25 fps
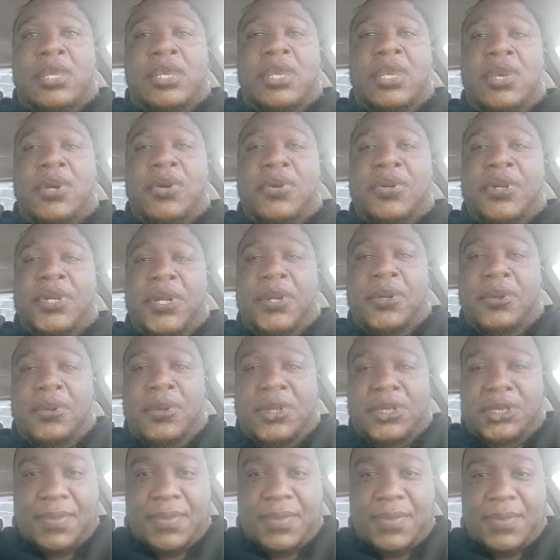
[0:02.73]
Yo,
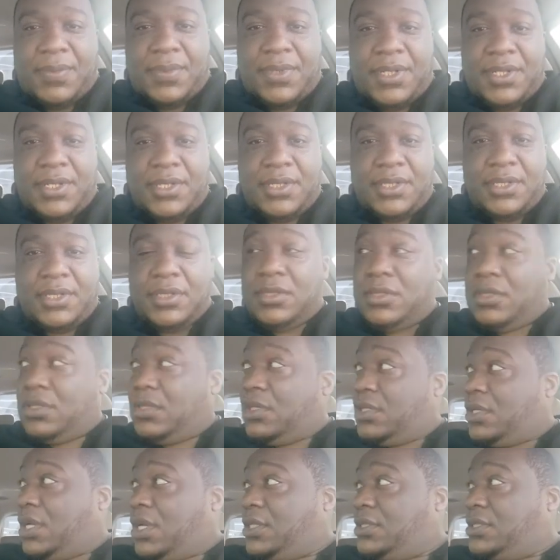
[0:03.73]
what's up?
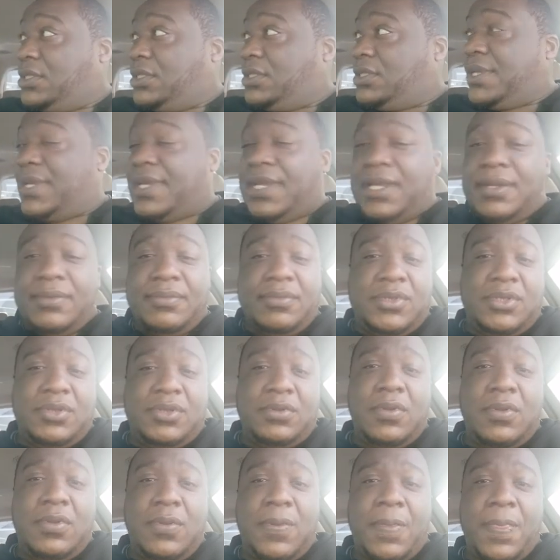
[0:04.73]
I just came to
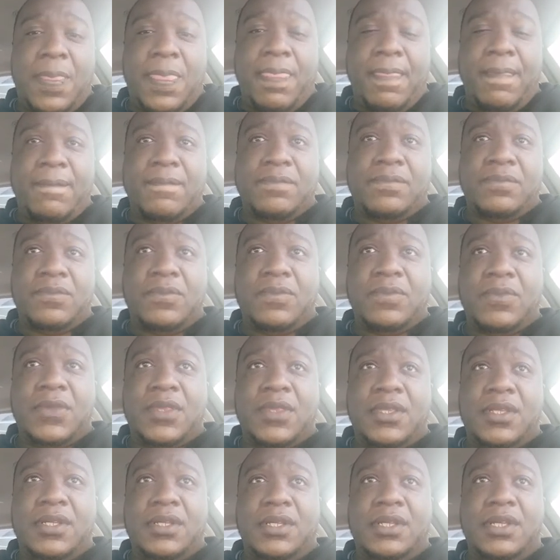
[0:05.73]

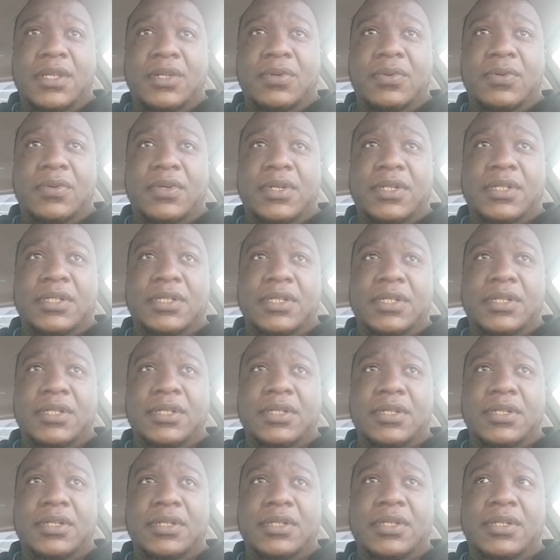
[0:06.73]
get on,
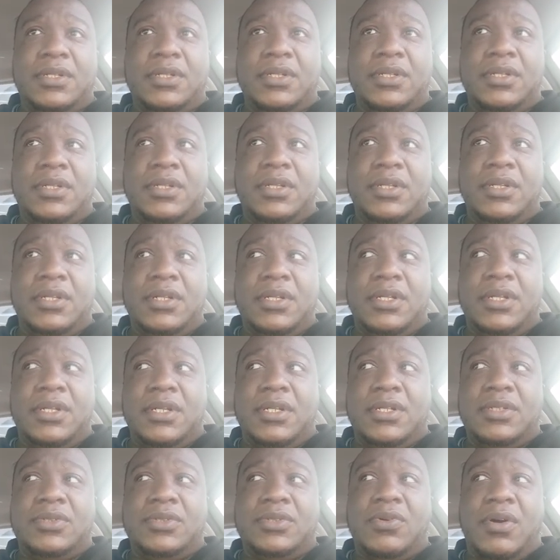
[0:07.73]

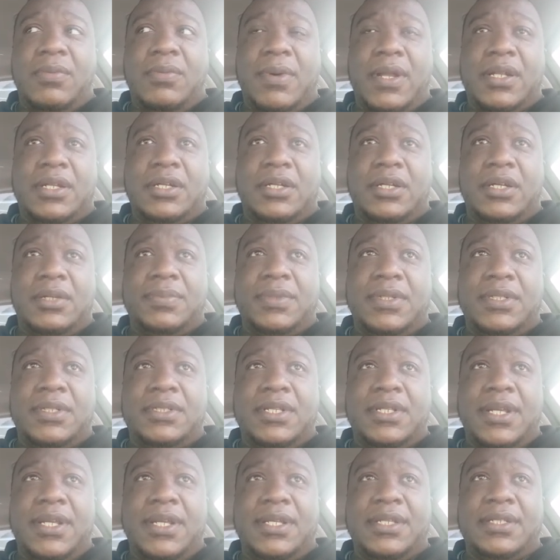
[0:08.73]
talk about a couple of
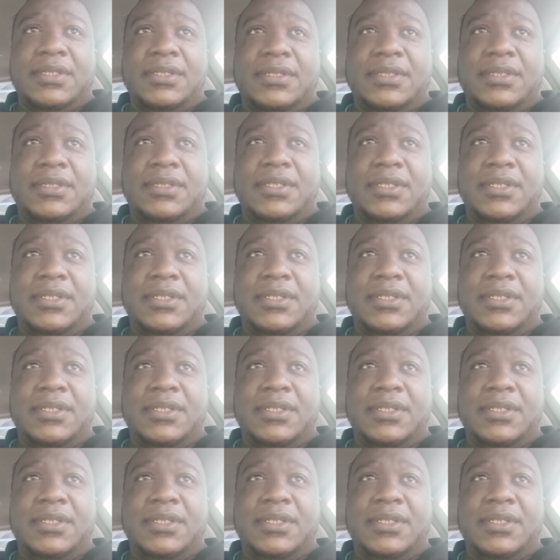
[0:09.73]
things.